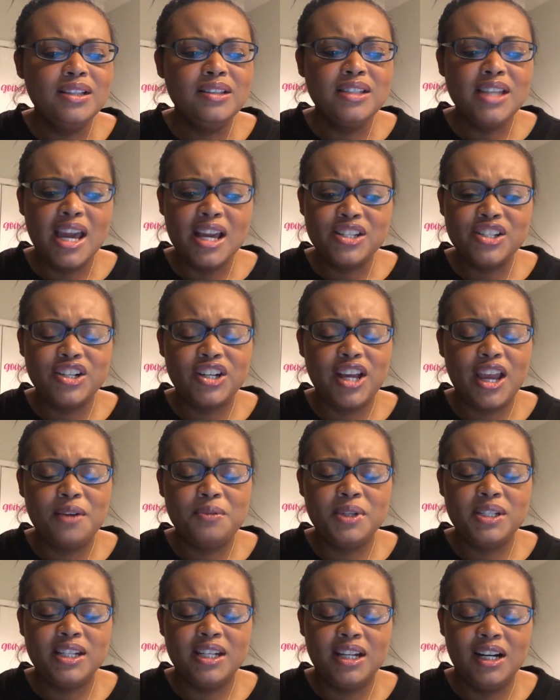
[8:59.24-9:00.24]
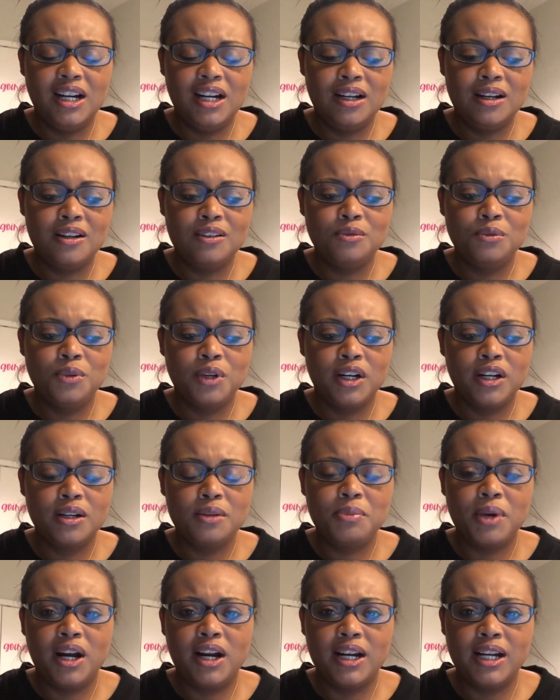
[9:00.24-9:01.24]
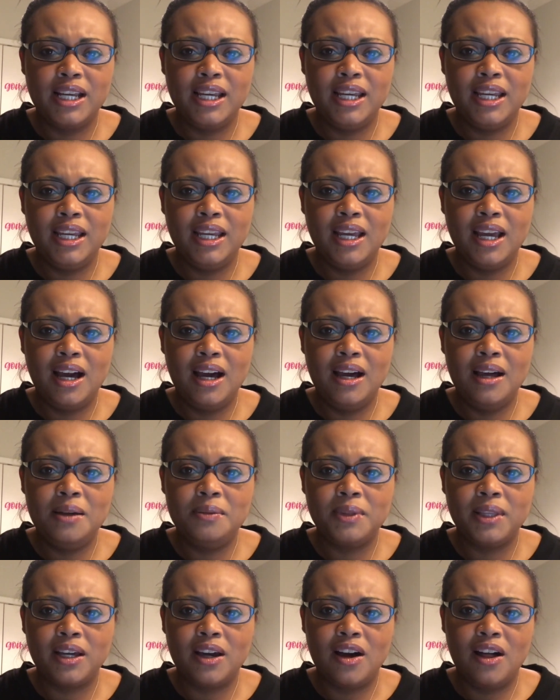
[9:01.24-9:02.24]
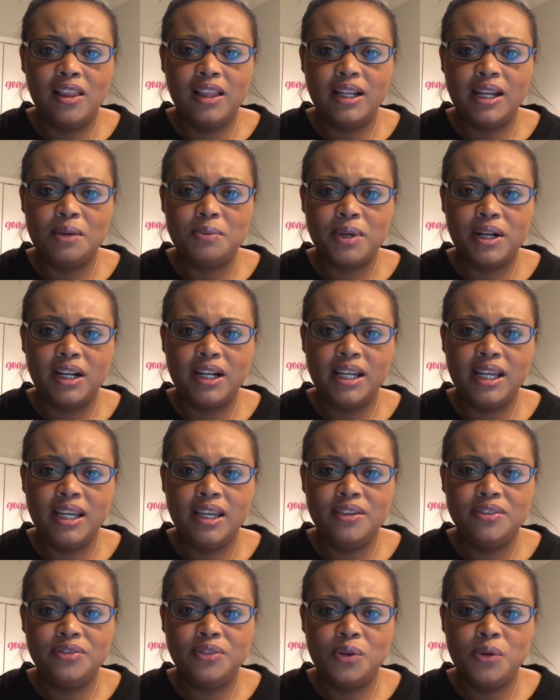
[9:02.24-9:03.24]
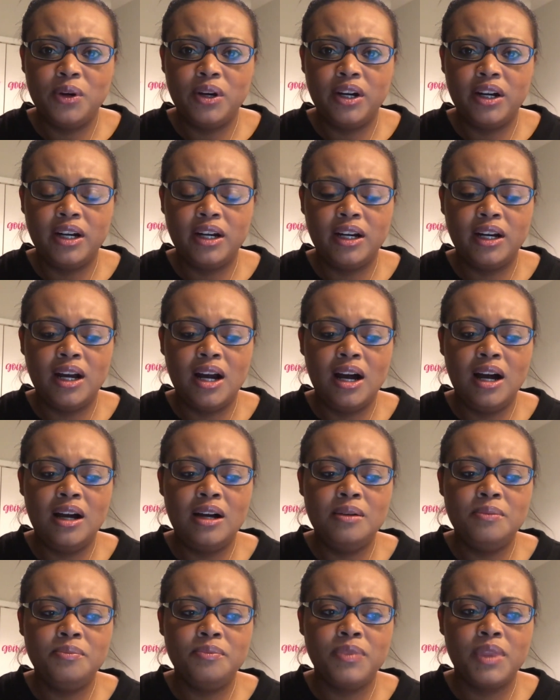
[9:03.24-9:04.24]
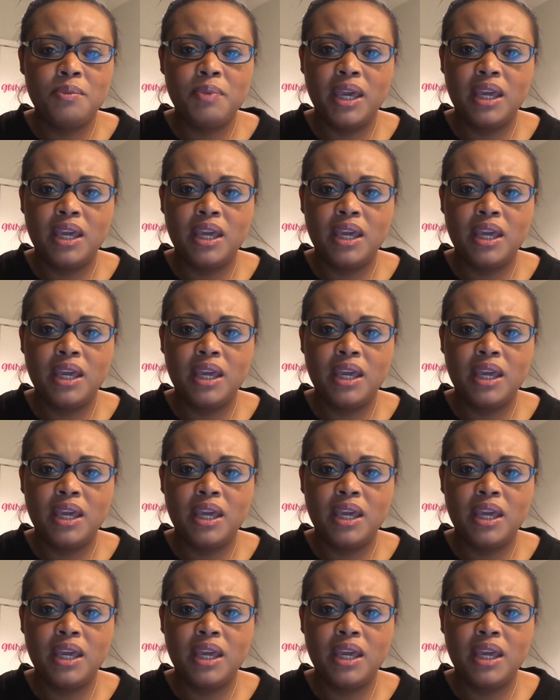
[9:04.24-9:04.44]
Yesterday we did our work party, like a holiday party for the